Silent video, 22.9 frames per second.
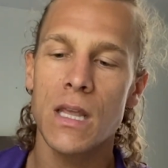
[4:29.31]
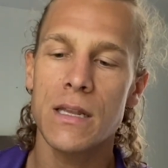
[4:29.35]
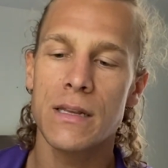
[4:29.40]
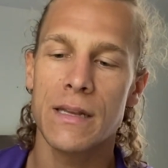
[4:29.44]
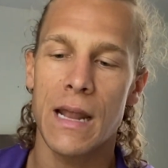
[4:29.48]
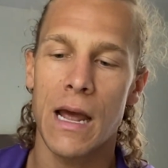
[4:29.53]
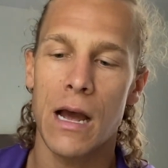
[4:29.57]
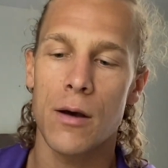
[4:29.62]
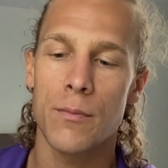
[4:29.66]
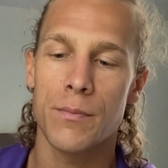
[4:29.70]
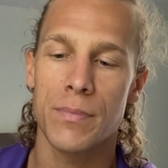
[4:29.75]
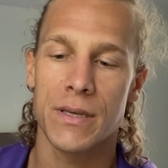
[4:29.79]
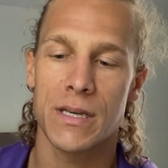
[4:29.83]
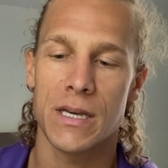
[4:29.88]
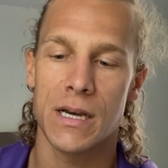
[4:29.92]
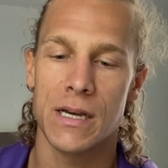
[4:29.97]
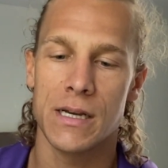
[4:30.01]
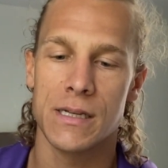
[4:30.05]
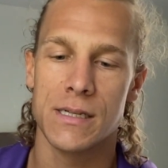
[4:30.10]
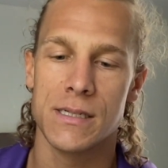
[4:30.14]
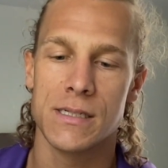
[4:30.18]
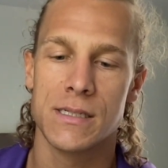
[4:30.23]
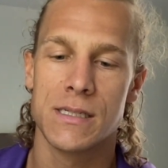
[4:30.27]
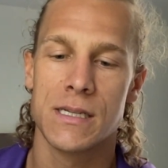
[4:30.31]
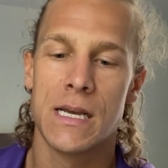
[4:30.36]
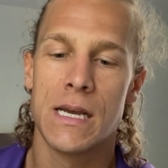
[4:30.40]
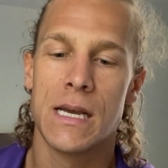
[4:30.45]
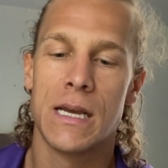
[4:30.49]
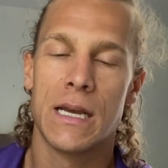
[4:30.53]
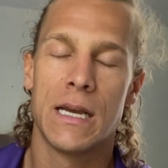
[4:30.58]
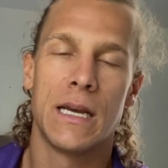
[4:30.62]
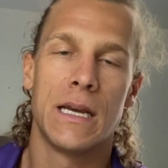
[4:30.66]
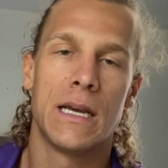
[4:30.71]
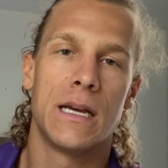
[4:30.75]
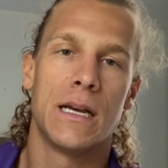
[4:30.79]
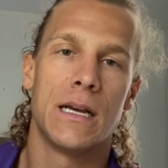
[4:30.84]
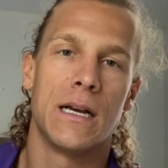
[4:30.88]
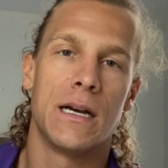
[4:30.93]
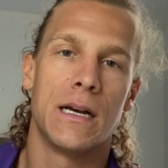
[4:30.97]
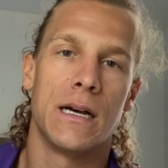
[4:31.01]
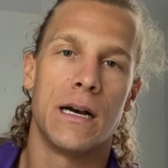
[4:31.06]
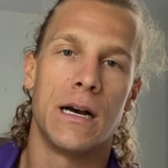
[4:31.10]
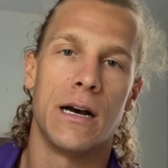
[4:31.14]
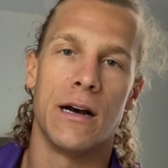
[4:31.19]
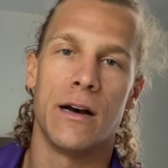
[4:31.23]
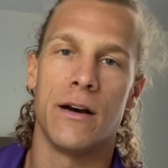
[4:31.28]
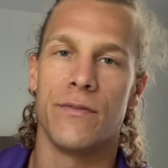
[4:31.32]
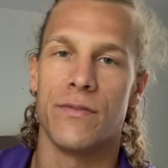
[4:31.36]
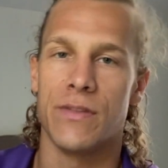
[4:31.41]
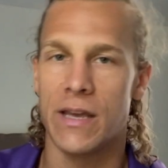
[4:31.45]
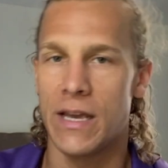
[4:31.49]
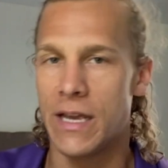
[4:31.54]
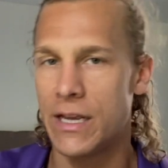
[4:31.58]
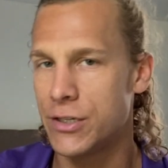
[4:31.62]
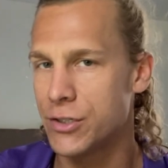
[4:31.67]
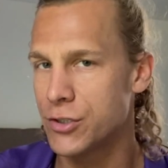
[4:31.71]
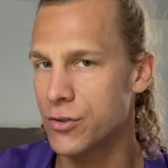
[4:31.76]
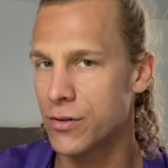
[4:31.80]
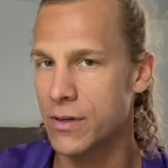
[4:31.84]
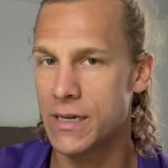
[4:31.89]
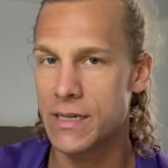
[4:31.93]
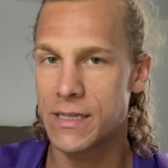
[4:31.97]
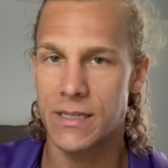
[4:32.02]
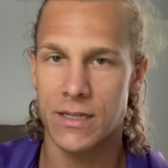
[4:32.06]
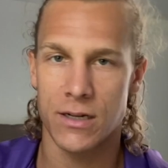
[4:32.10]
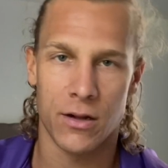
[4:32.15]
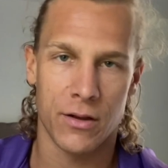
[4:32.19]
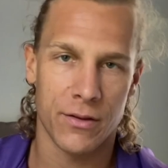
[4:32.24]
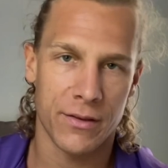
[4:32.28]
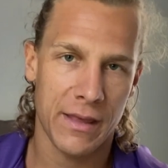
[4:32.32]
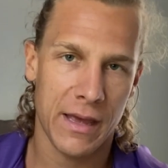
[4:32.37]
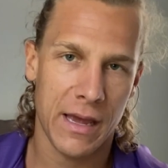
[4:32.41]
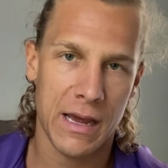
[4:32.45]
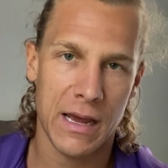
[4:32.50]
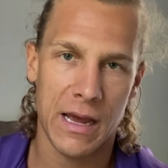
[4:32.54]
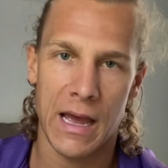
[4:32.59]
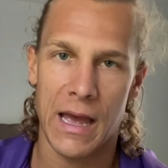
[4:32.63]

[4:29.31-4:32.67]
Now, because of the injuries and all that,